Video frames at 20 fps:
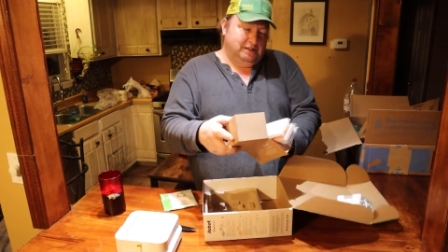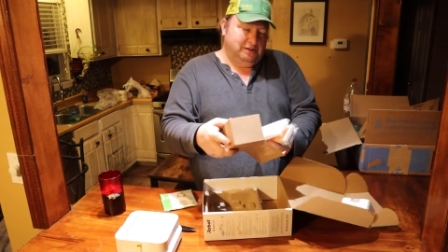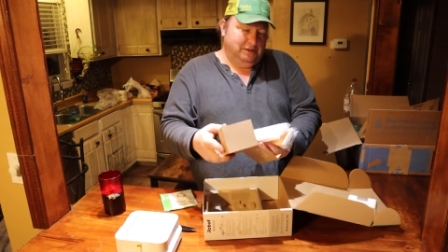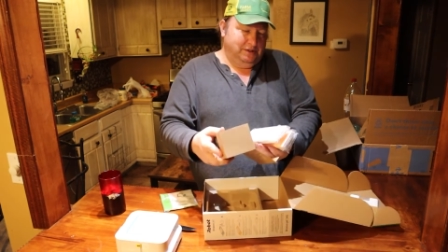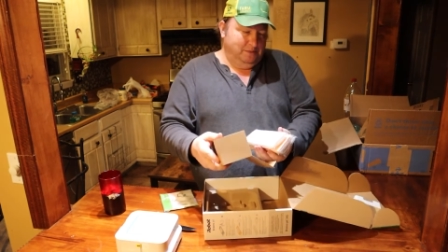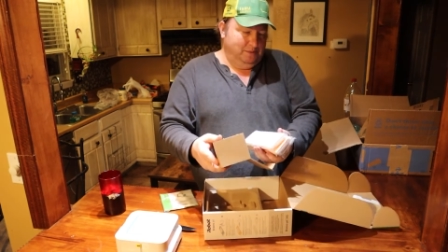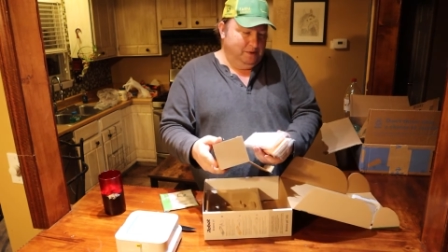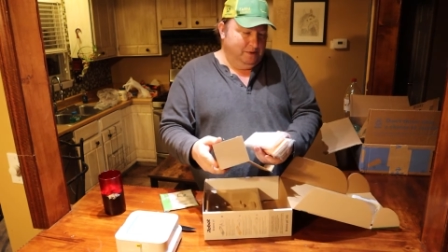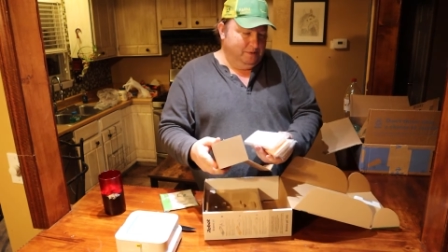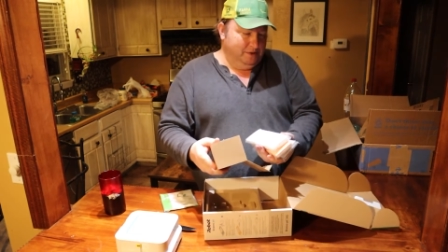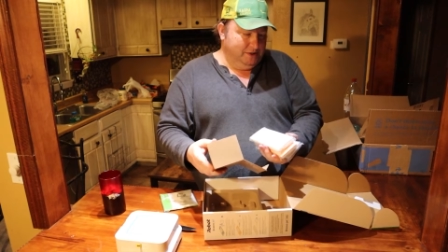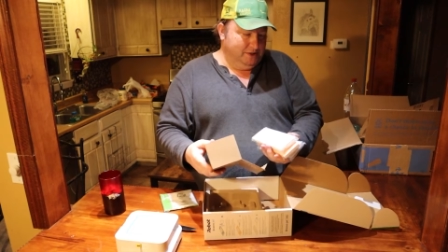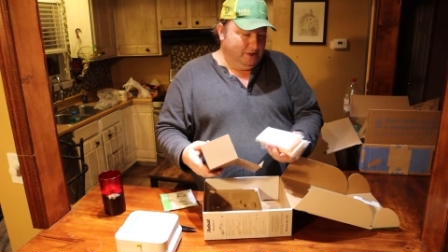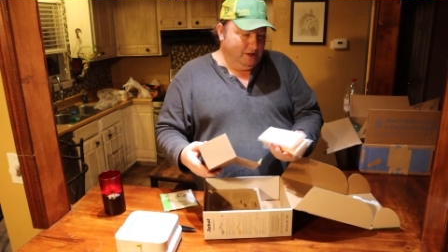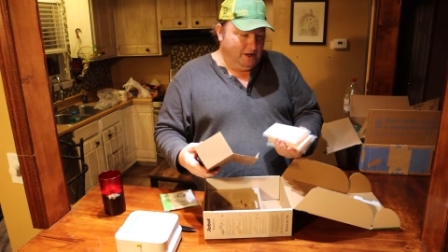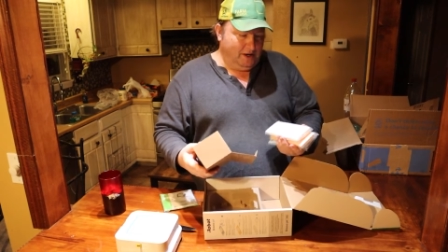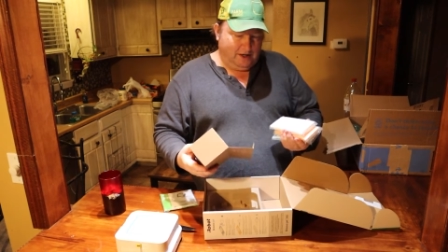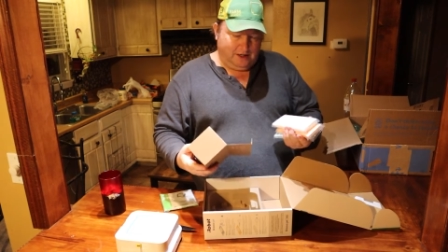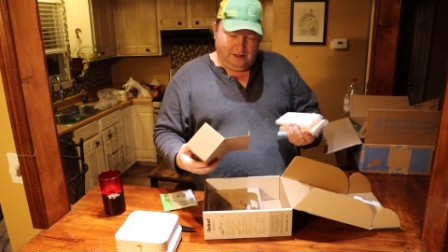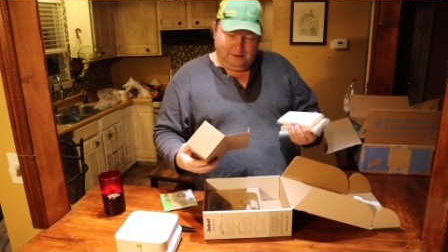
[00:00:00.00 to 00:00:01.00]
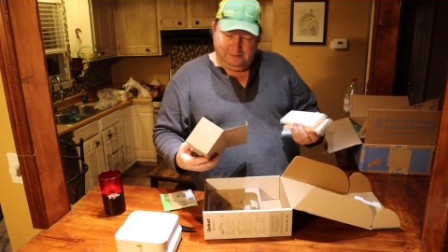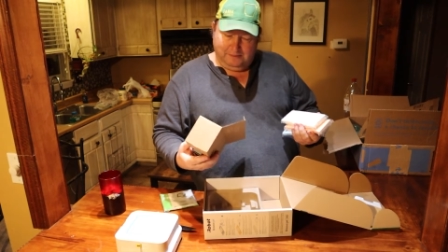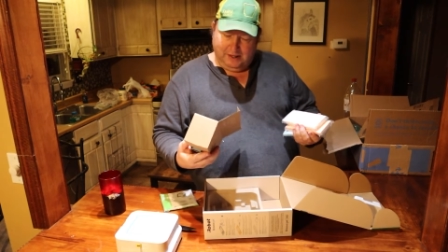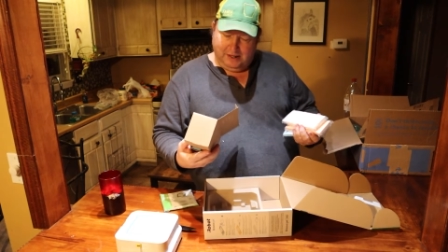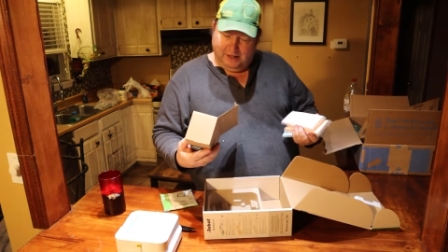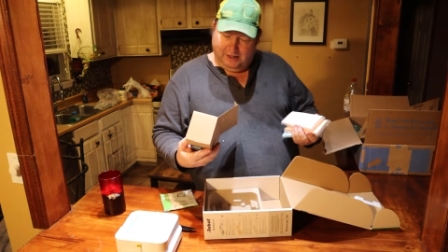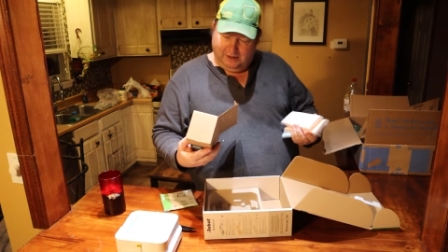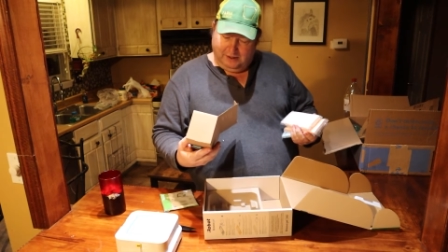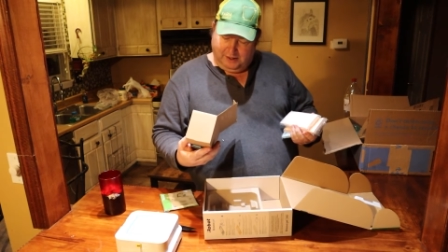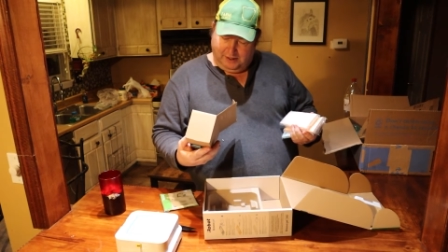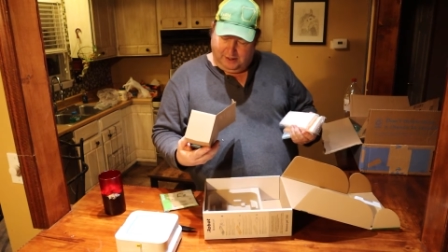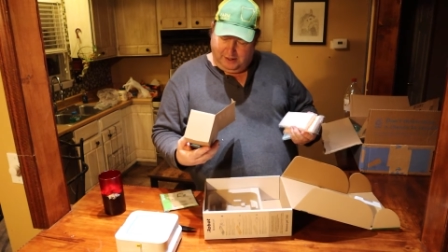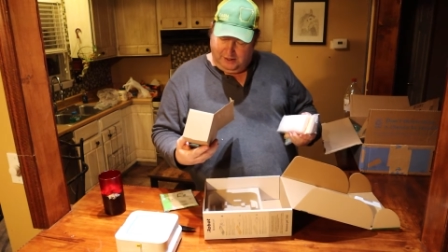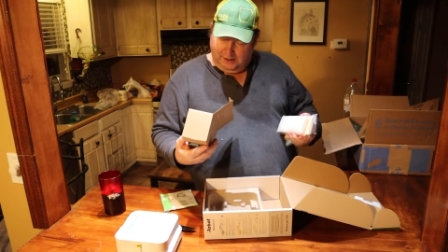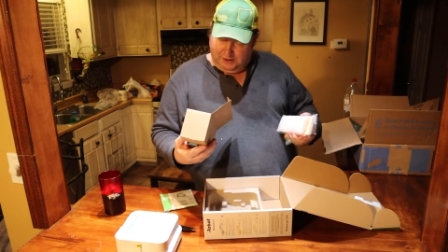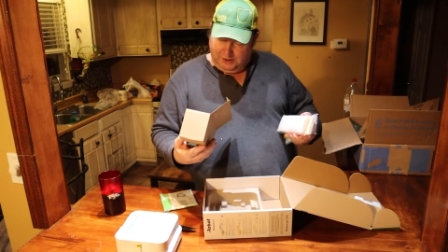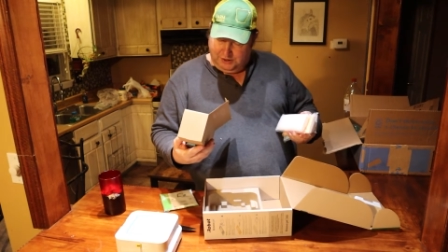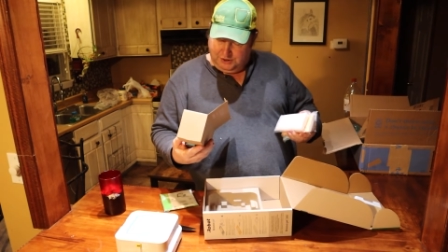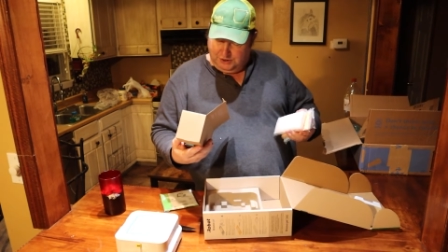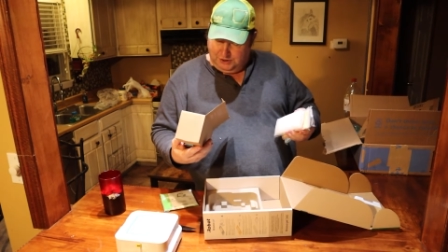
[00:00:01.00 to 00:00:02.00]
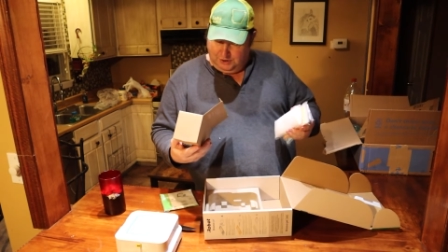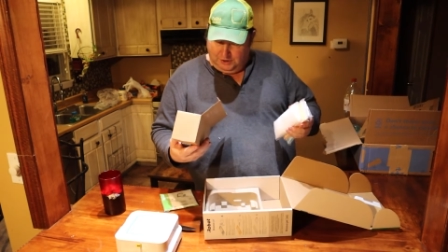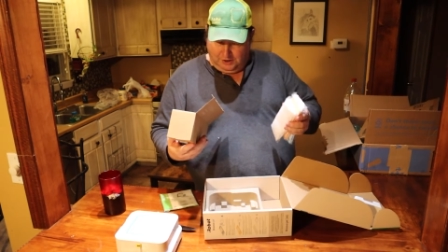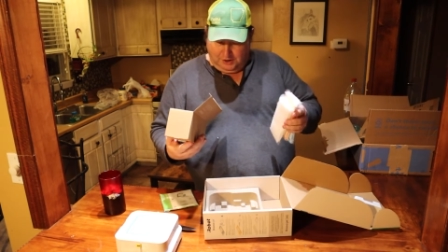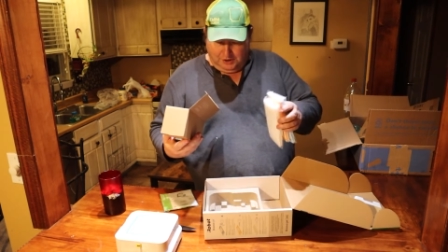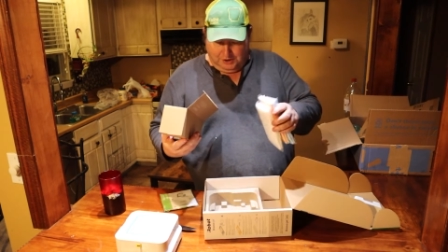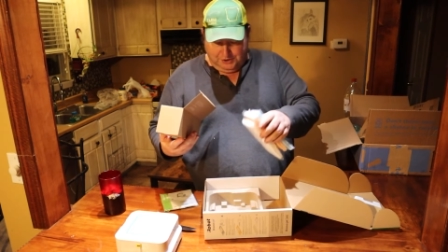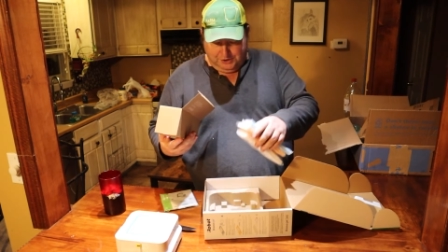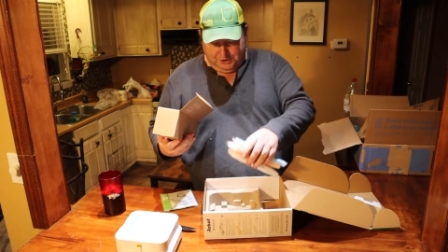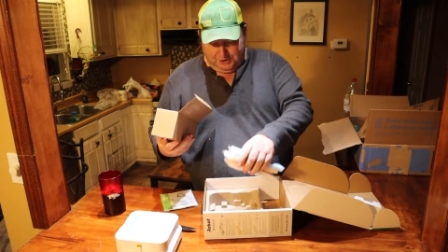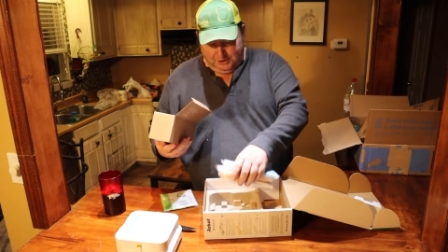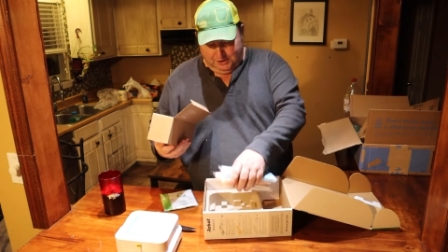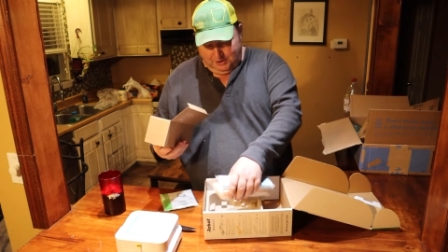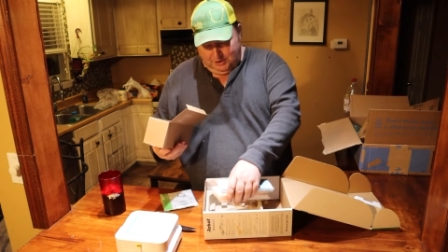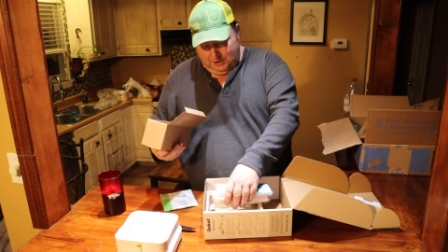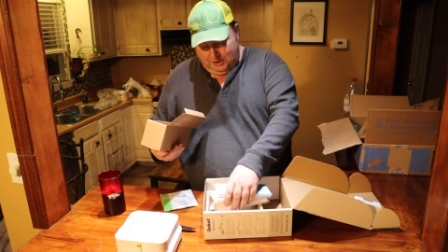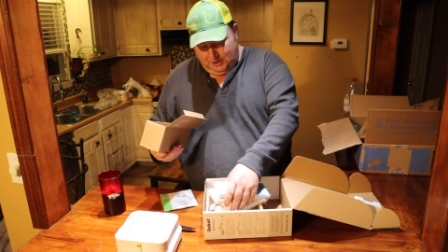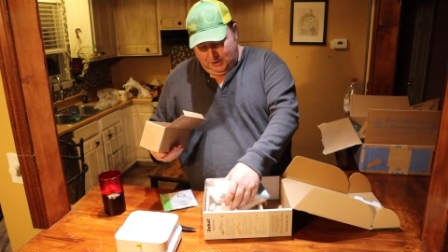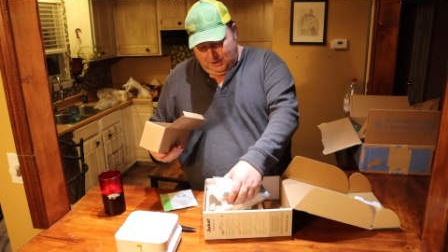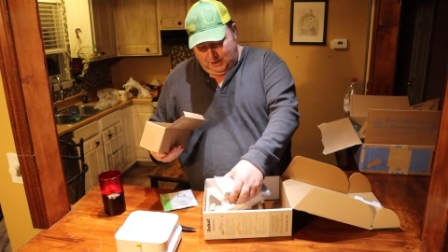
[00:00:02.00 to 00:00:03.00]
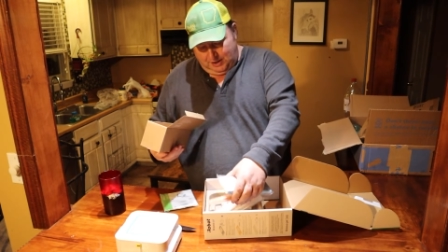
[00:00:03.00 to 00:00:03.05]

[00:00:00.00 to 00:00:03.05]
that we were talking about, and a charger,